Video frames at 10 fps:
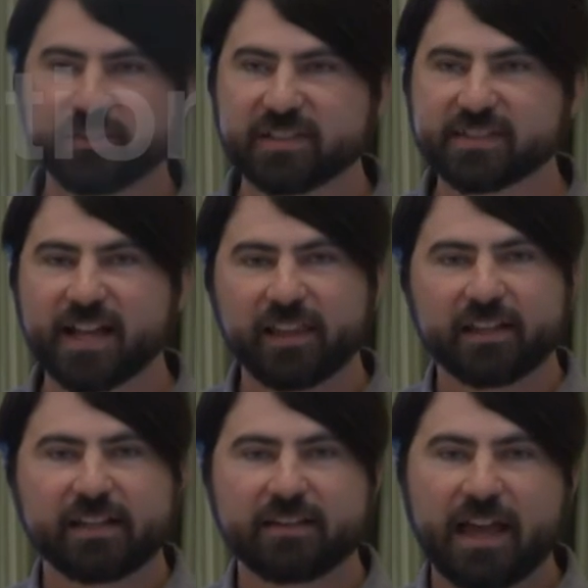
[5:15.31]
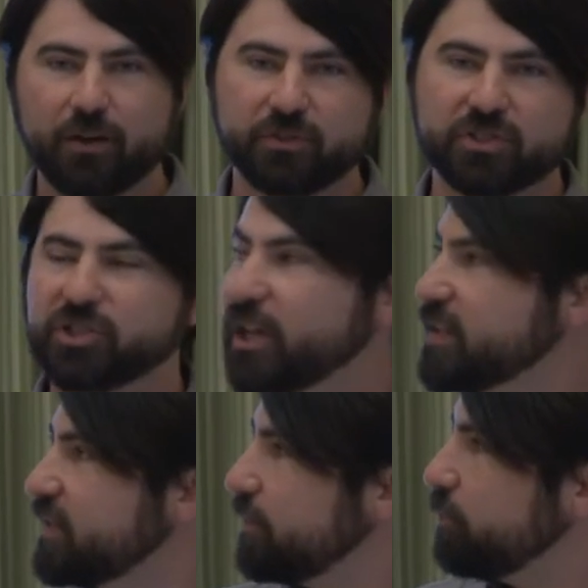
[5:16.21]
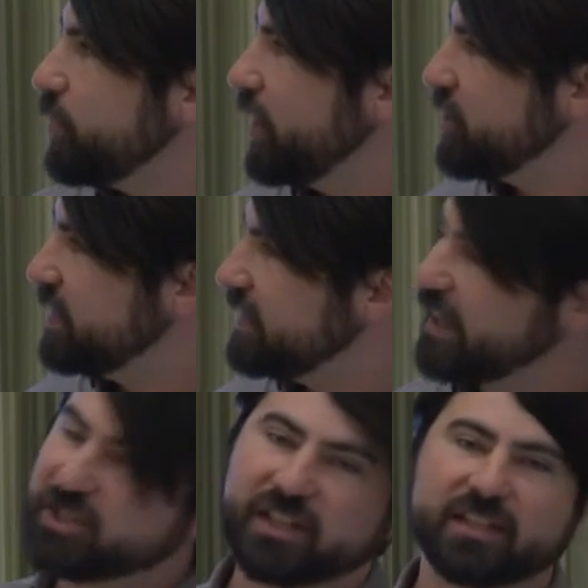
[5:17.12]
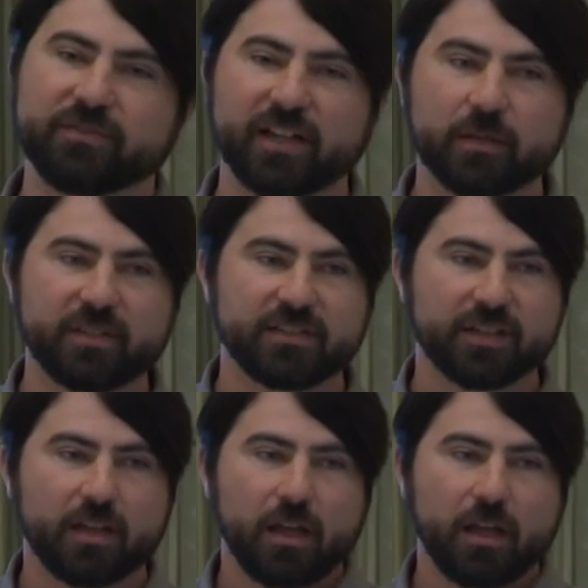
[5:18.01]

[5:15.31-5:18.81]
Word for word: consolidated down to just production staging and development.